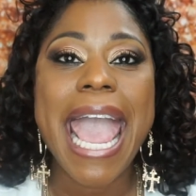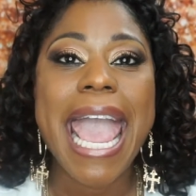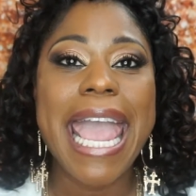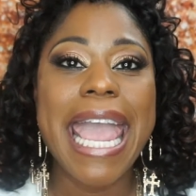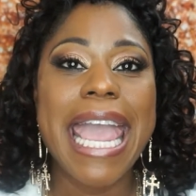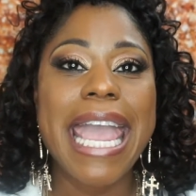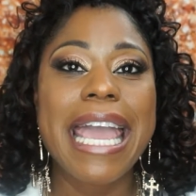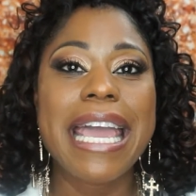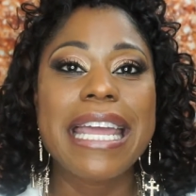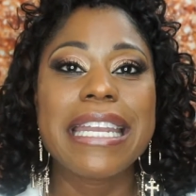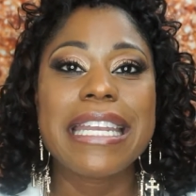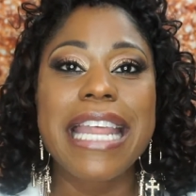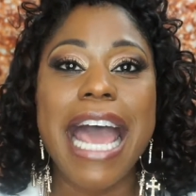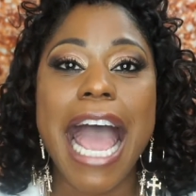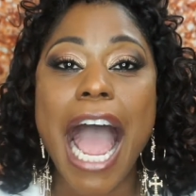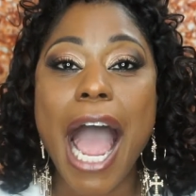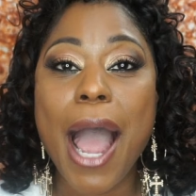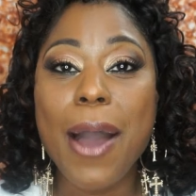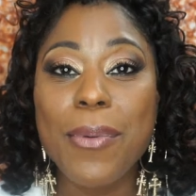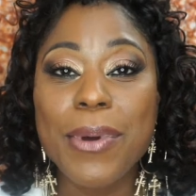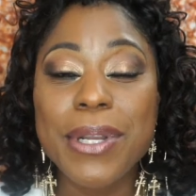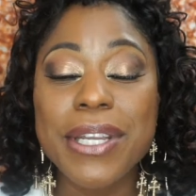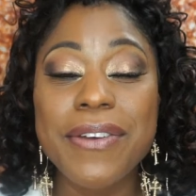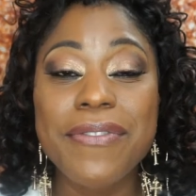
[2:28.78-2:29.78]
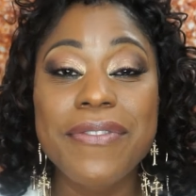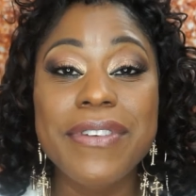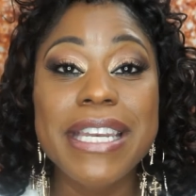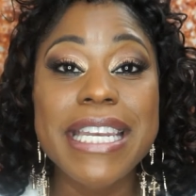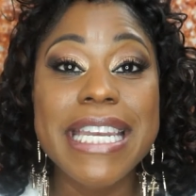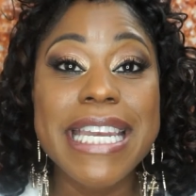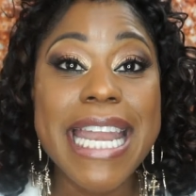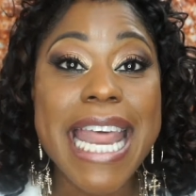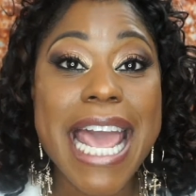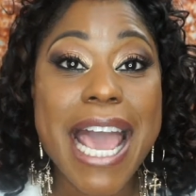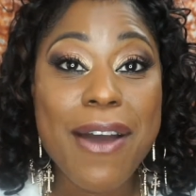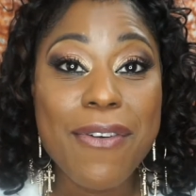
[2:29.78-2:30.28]
and I would have
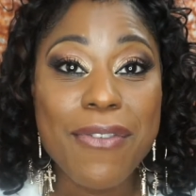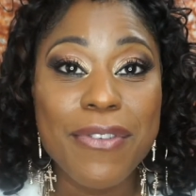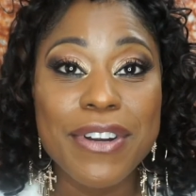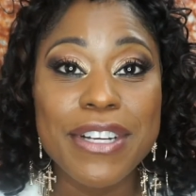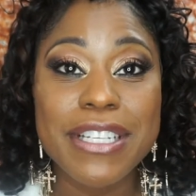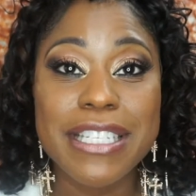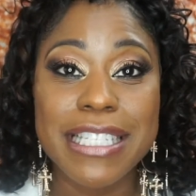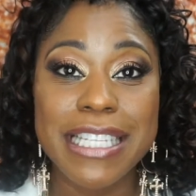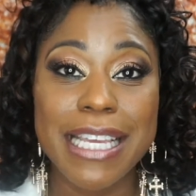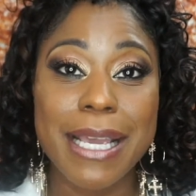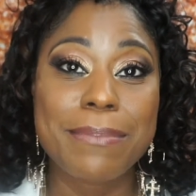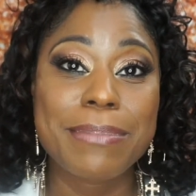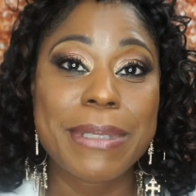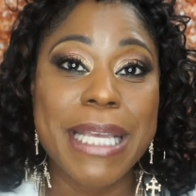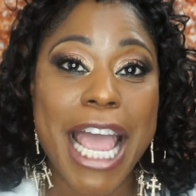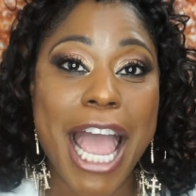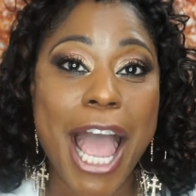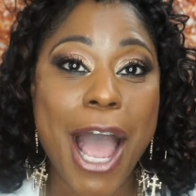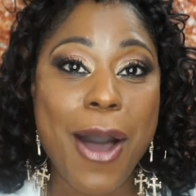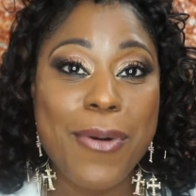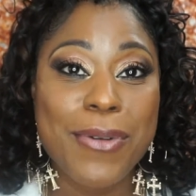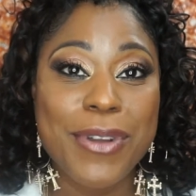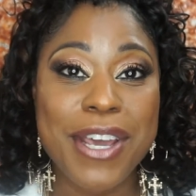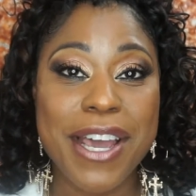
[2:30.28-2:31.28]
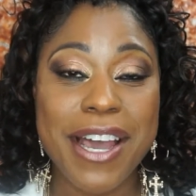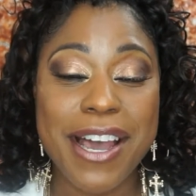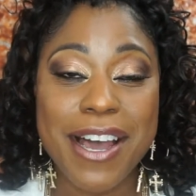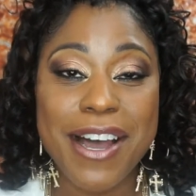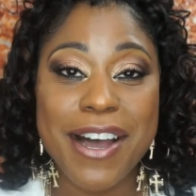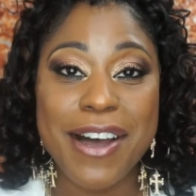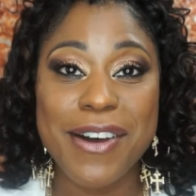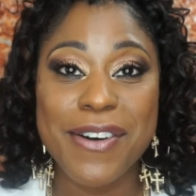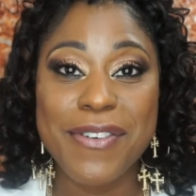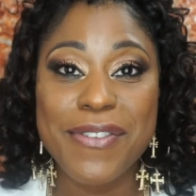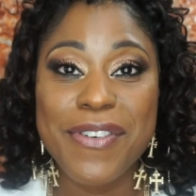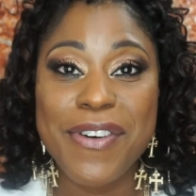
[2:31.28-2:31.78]
never stepped out
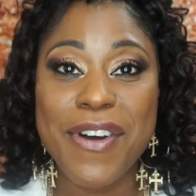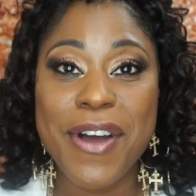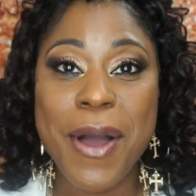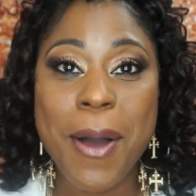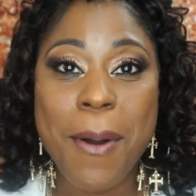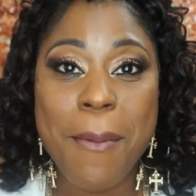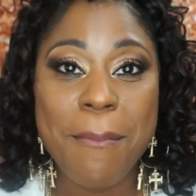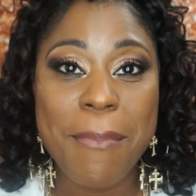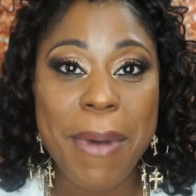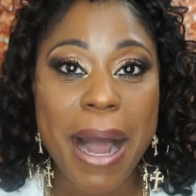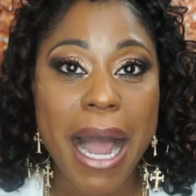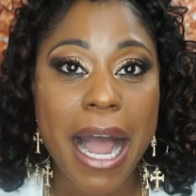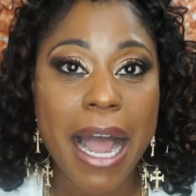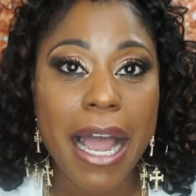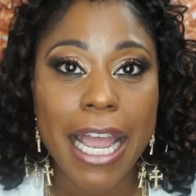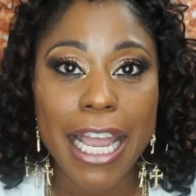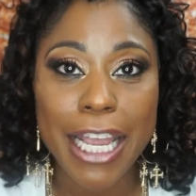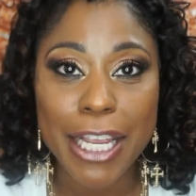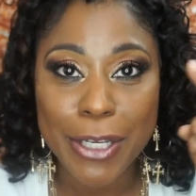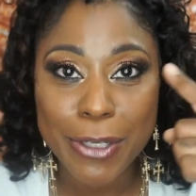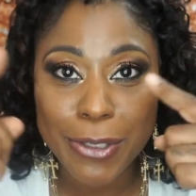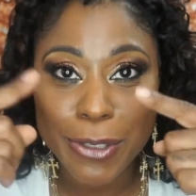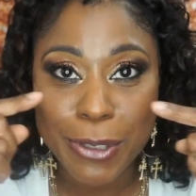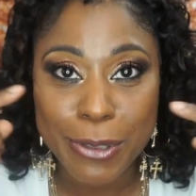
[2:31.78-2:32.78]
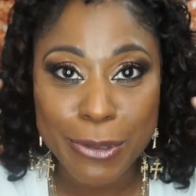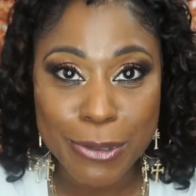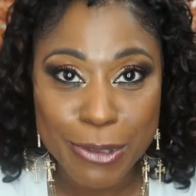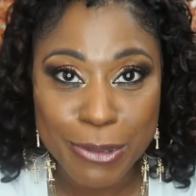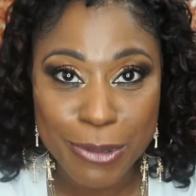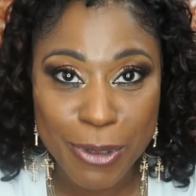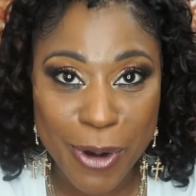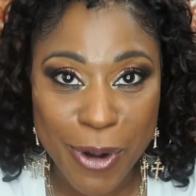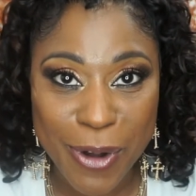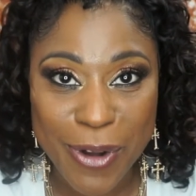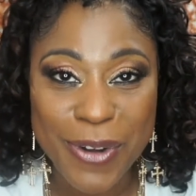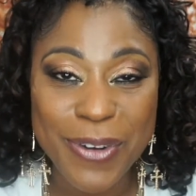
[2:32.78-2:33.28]
of my
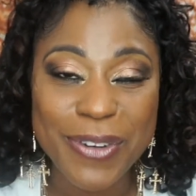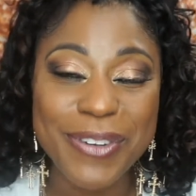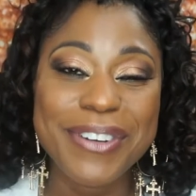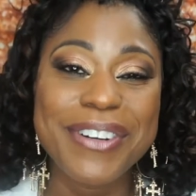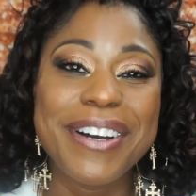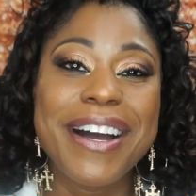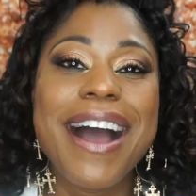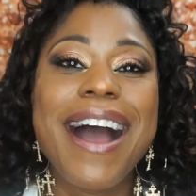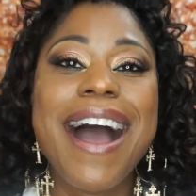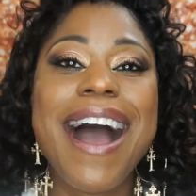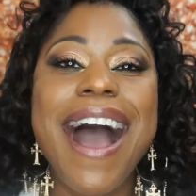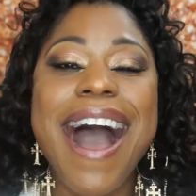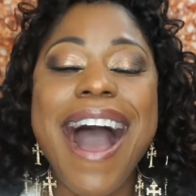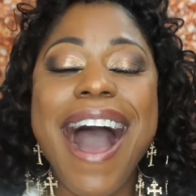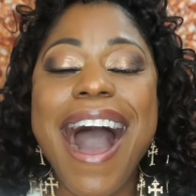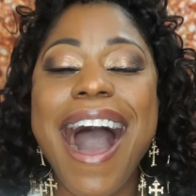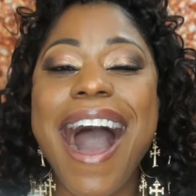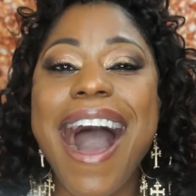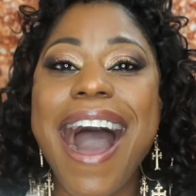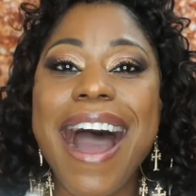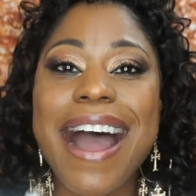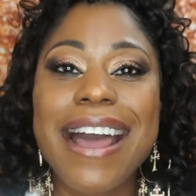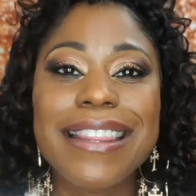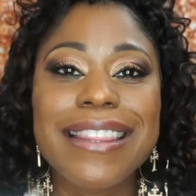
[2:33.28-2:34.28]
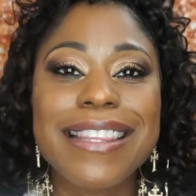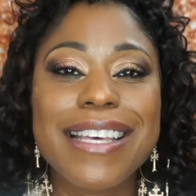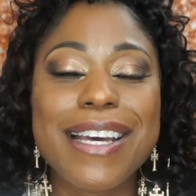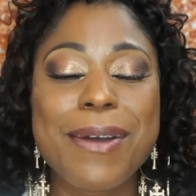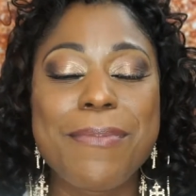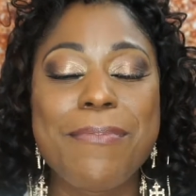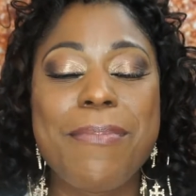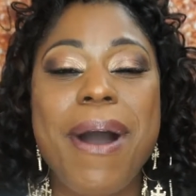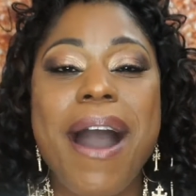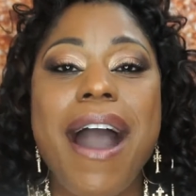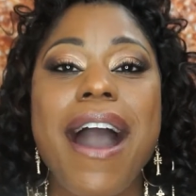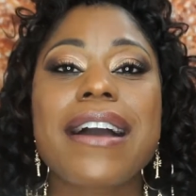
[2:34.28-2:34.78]
neutral eye
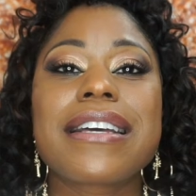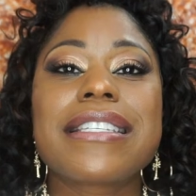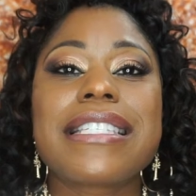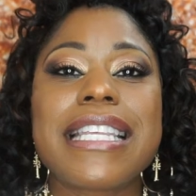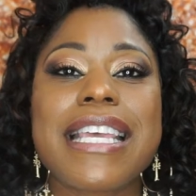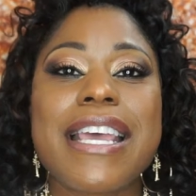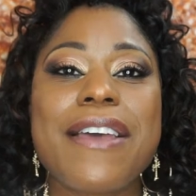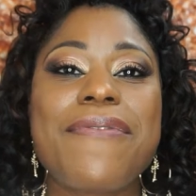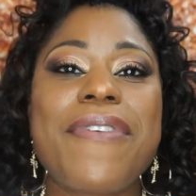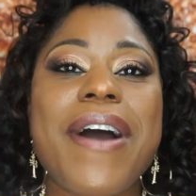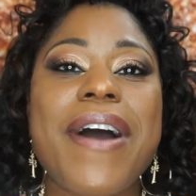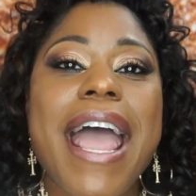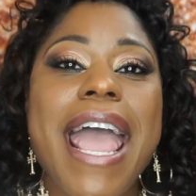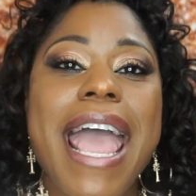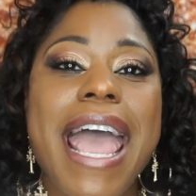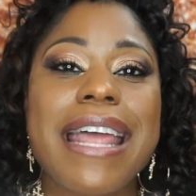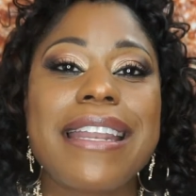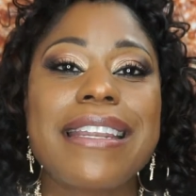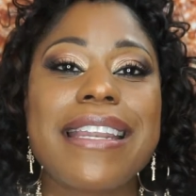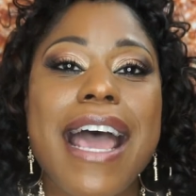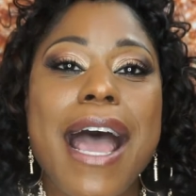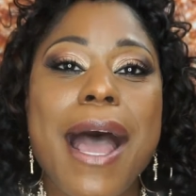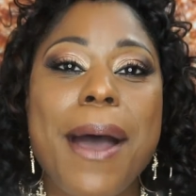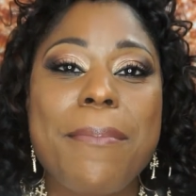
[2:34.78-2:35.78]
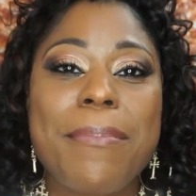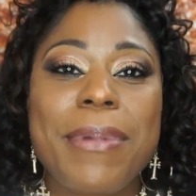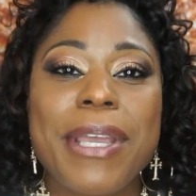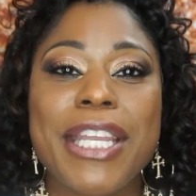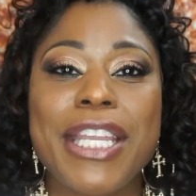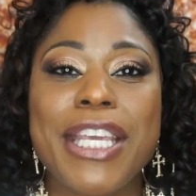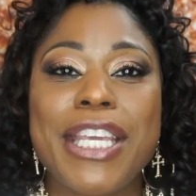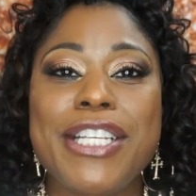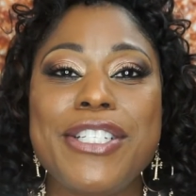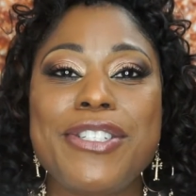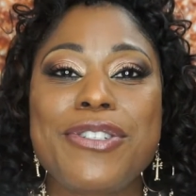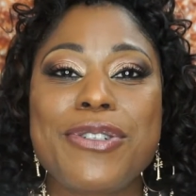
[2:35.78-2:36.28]
look box if I had not been
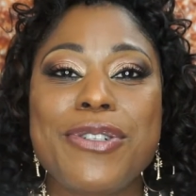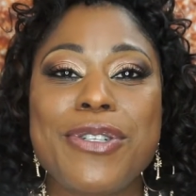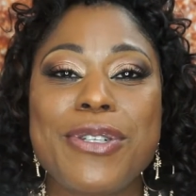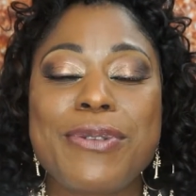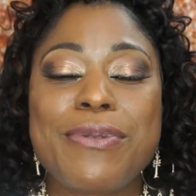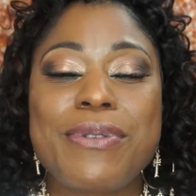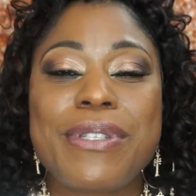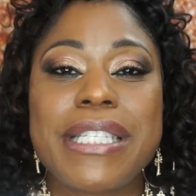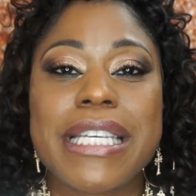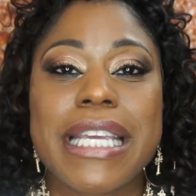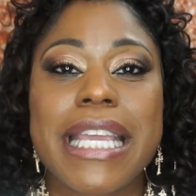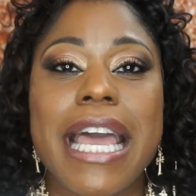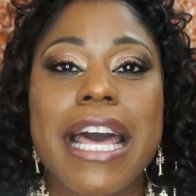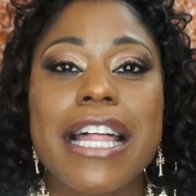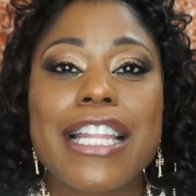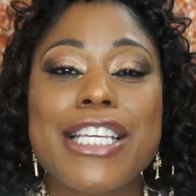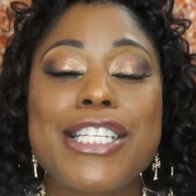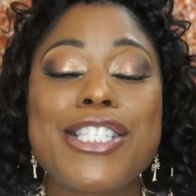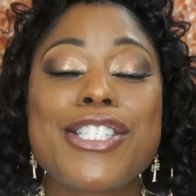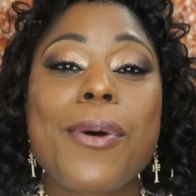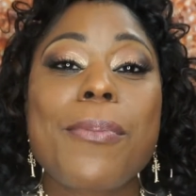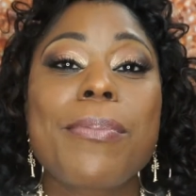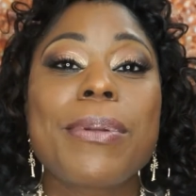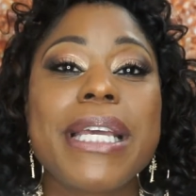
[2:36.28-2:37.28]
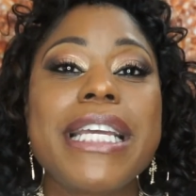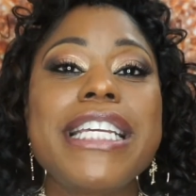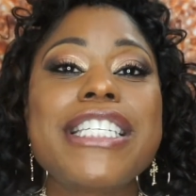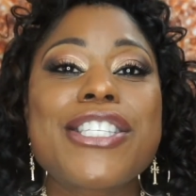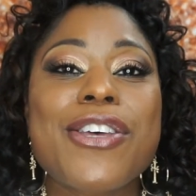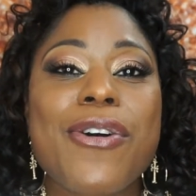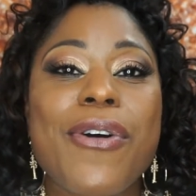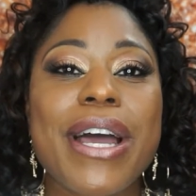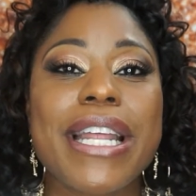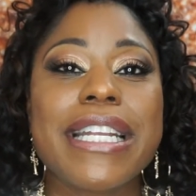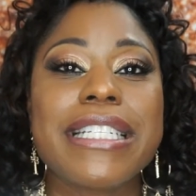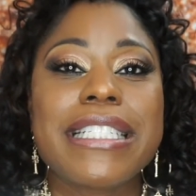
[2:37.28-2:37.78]
introduced to Kelli. So please
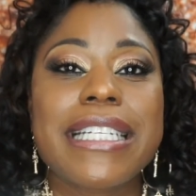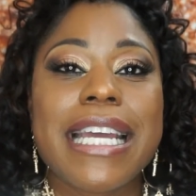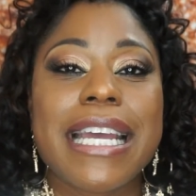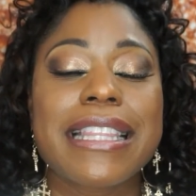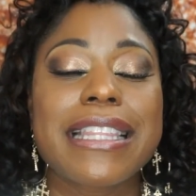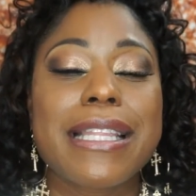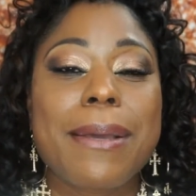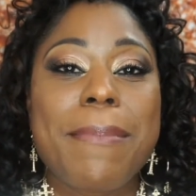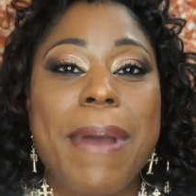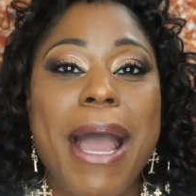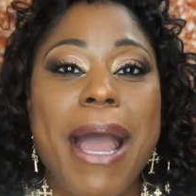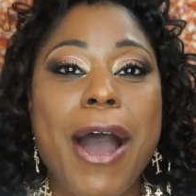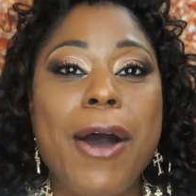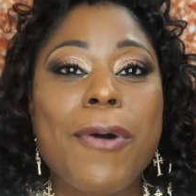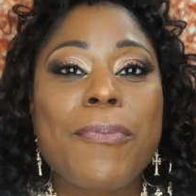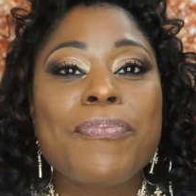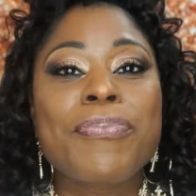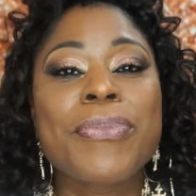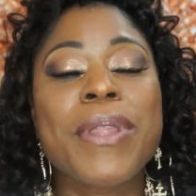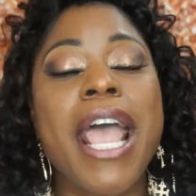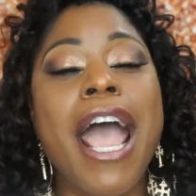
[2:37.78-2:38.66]
go ahead and check them out.